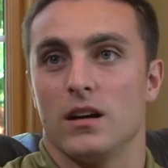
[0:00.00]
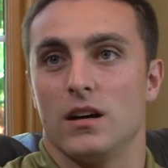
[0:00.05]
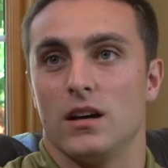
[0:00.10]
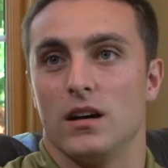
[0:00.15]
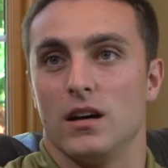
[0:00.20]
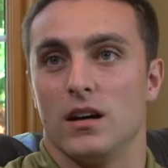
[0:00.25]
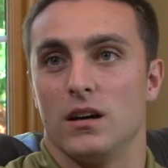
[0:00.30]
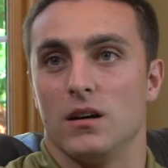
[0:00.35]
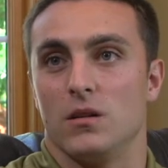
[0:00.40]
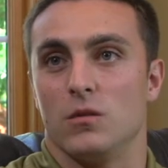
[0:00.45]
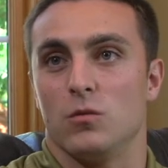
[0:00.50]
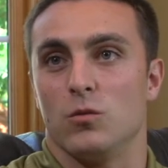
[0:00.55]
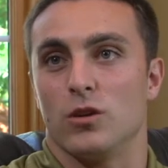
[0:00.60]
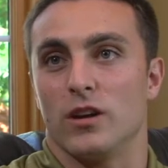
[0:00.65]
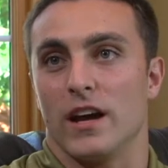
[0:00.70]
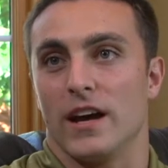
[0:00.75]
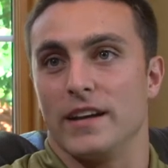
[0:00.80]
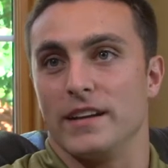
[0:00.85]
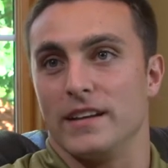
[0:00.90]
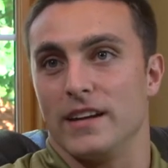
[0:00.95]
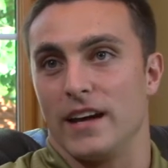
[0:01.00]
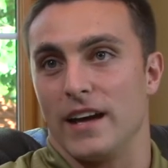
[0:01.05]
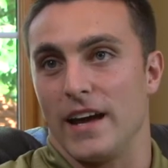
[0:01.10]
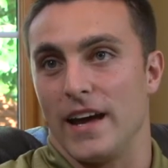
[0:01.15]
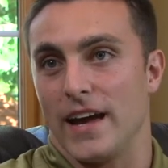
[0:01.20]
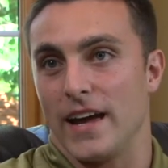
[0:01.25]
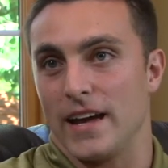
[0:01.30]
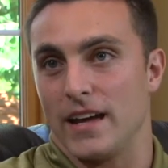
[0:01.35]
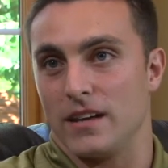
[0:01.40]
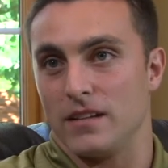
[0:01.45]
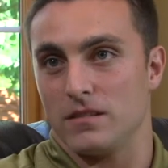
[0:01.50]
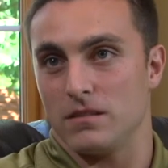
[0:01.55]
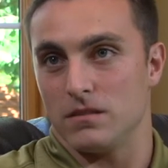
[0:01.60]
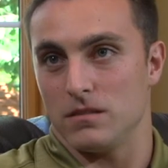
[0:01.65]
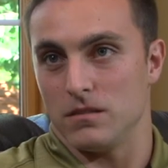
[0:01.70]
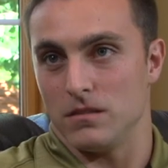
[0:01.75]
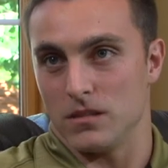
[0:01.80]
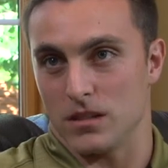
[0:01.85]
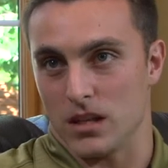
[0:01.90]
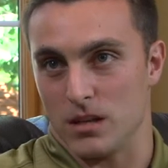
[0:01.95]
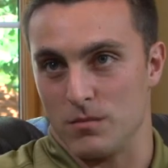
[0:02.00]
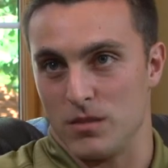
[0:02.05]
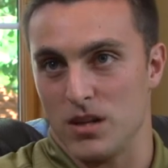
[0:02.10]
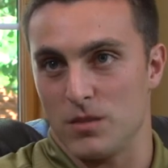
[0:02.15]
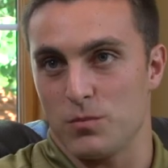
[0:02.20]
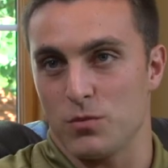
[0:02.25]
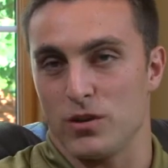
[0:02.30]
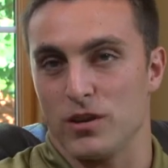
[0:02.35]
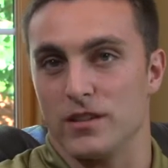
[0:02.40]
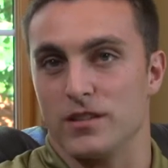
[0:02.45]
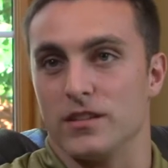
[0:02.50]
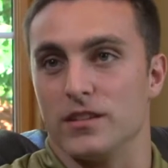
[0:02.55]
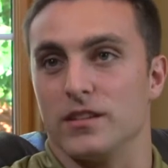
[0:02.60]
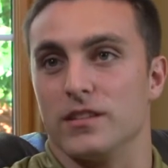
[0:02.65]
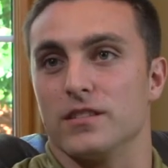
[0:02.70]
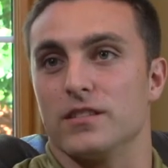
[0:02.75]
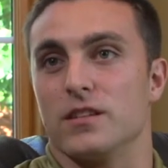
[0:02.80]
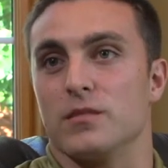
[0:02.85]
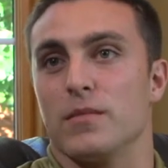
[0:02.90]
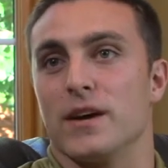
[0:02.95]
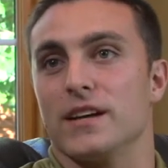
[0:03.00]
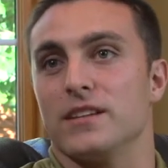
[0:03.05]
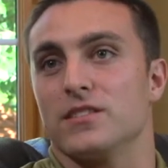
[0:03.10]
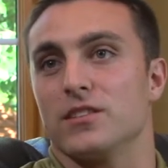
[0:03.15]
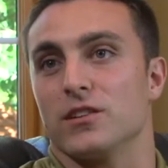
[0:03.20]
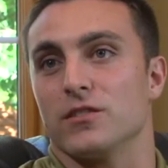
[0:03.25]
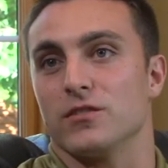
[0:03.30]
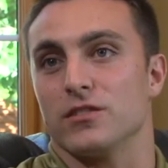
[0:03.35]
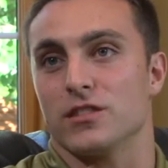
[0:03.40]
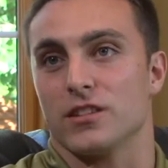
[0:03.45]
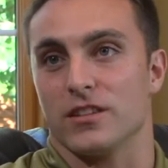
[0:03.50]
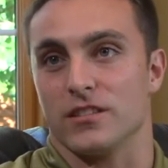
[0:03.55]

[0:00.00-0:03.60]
One idea I had come up with is a maid service,